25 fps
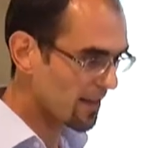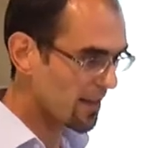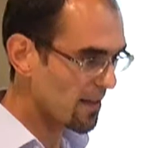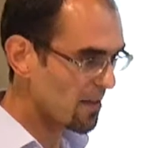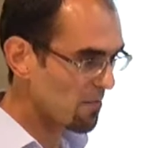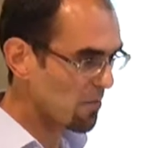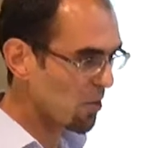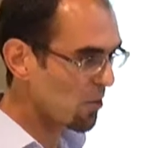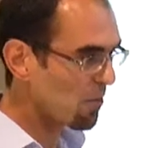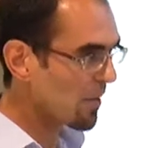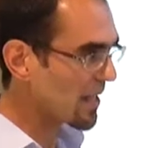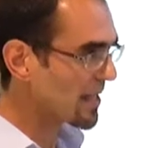
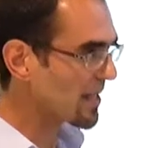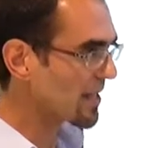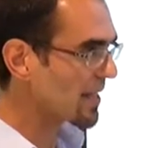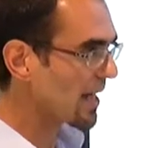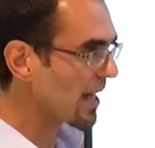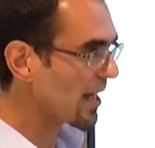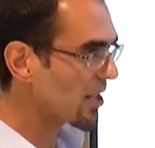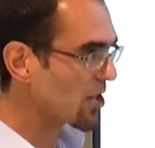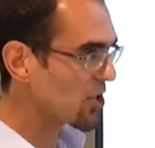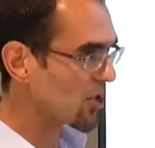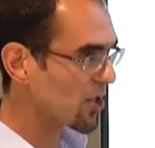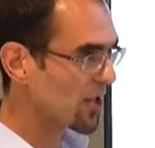them or
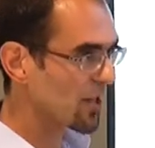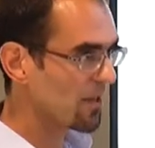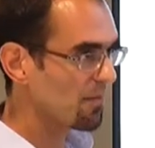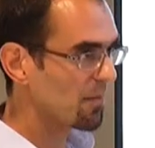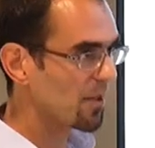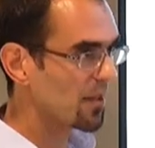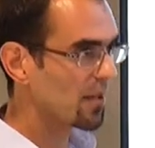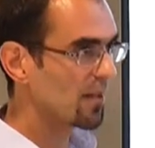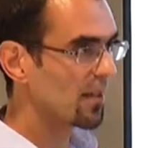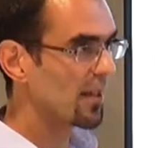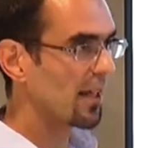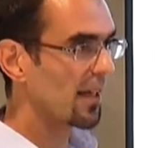massaged
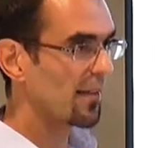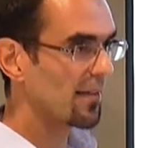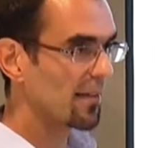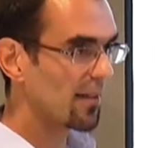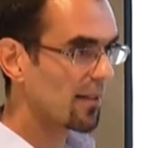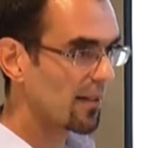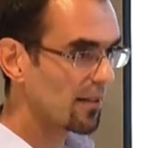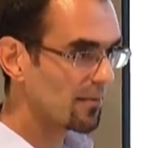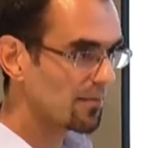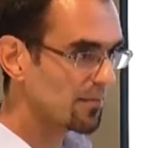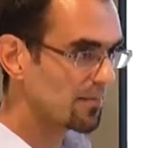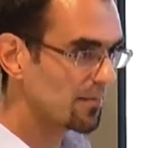them
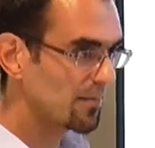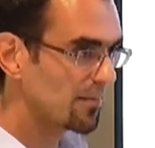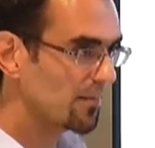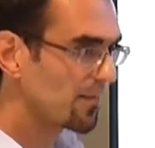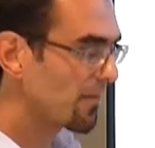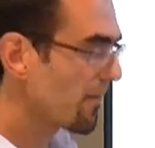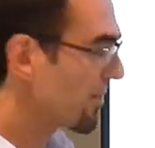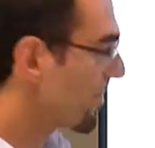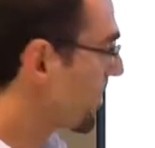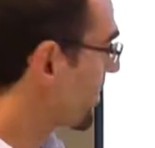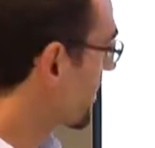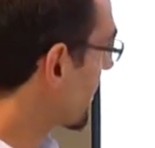together,
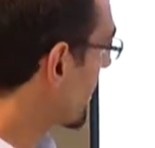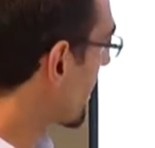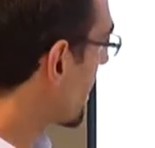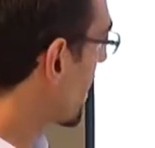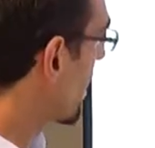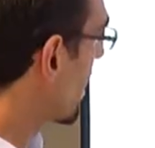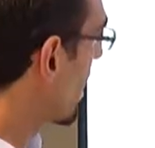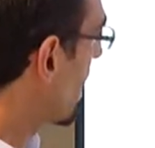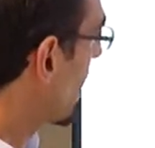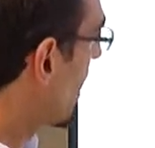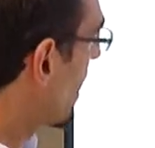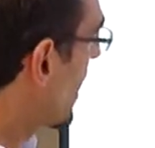
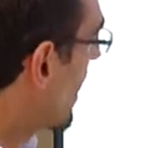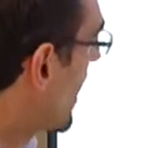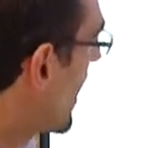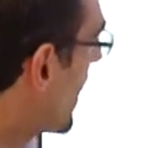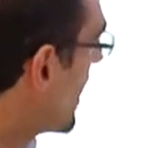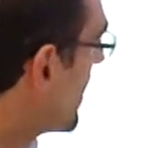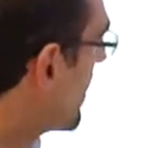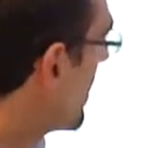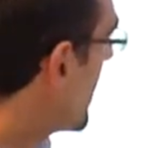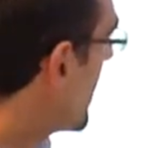and